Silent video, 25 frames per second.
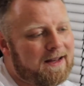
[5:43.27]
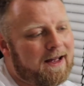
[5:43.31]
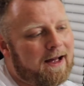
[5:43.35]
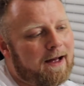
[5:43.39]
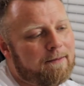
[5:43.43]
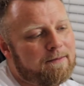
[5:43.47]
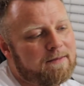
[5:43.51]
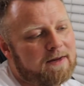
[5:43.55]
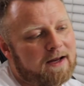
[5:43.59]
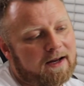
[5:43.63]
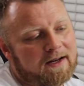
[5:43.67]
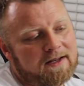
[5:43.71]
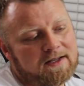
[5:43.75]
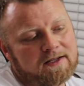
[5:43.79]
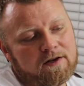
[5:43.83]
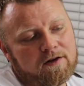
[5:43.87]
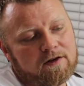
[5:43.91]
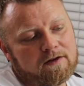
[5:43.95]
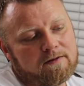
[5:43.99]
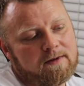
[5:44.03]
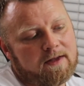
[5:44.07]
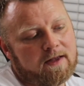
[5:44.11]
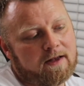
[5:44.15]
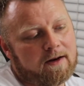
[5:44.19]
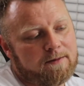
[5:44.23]
um, excuse
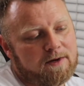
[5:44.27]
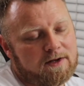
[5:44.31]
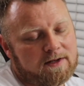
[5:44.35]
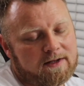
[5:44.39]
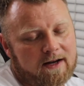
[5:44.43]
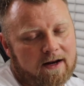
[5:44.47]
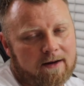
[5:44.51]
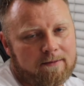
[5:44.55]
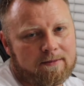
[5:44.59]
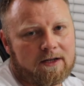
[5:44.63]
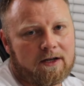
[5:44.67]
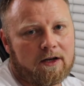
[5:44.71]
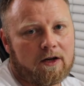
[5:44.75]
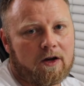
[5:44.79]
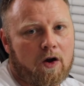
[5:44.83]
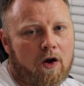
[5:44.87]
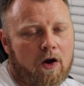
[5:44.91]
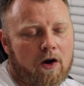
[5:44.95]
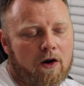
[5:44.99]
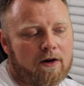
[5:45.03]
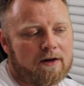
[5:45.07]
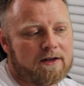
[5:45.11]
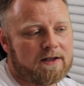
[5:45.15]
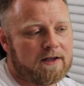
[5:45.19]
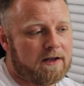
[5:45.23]
me that I'm using
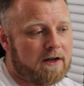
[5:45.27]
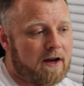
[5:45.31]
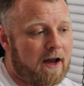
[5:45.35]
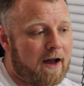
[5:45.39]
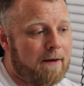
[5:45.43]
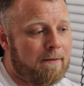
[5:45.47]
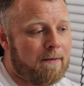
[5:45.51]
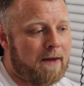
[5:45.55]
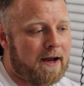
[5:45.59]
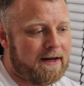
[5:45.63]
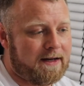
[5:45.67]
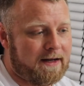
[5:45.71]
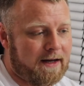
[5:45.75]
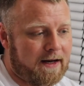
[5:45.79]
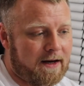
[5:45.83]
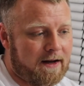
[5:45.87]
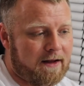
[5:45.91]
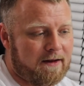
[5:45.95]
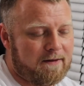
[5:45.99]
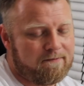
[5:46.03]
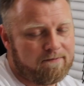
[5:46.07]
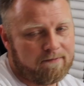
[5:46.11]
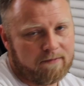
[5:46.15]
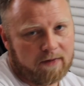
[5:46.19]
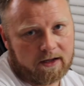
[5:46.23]
mtcars and not my
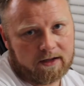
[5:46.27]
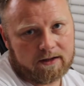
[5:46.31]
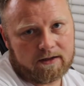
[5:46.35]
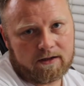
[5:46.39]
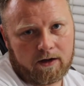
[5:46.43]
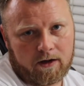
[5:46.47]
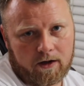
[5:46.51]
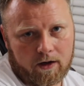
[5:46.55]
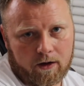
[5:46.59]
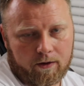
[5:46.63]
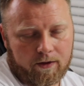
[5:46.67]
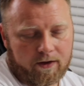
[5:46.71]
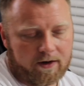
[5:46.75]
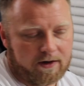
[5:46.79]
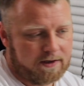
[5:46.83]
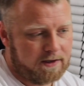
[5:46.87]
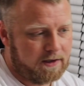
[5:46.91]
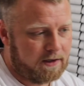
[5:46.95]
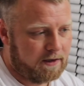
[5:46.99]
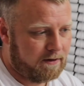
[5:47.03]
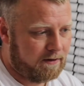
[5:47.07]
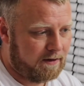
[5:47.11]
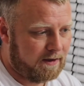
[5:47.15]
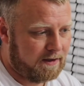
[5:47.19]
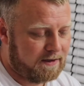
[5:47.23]
data, but you know, there's
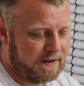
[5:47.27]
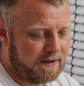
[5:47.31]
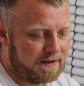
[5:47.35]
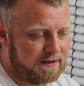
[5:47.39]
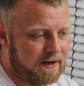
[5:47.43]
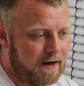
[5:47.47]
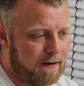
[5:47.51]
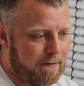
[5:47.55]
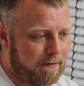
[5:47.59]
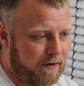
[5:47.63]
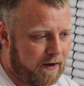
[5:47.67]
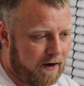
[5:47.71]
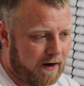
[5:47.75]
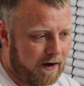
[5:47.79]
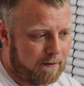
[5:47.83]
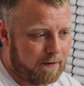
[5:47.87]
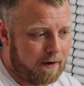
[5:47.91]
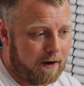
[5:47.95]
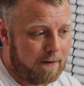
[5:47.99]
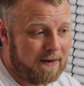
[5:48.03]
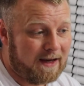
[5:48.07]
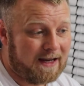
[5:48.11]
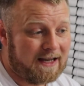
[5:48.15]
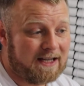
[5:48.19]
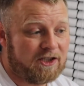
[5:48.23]
that's the same thing. I'm
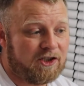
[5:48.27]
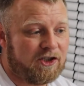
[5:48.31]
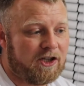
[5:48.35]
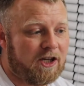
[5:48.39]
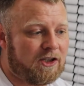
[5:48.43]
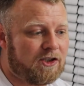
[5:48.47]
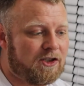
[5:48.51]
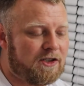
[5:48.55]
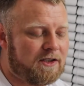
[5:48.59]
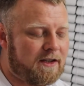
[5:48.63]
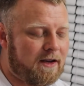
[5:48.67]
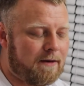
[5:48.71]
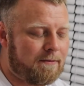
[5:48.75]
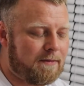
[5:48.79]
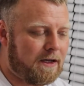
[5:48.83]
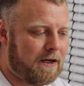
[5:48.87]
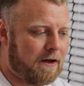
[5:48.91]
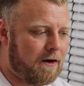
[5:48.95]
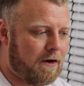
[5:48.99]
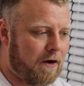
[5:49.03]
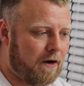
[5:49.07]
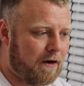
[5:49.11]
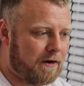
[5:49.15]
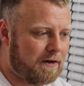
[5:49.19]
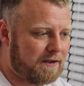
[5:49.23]
not making changes to empty
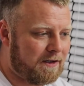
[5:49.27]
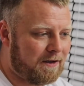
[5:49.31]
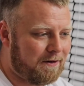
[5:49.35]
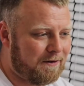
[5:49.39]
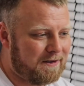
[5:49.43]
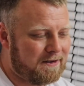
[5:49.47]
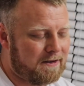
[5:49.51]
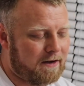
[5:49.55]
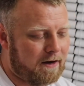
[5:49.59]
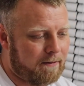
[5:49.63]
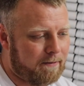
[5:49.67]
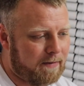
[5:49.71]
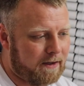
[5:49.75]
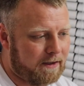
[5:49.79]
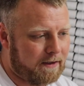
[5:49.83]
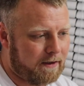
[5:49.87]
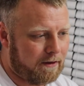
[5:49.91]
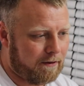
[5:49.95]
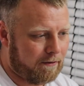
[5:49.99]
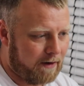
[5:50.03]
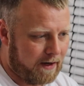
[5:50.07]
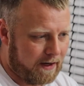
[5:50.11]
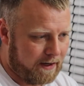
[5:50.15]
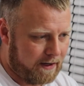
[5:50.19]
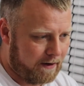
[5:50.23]
cars, so it's not a big deal
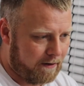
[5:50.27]
right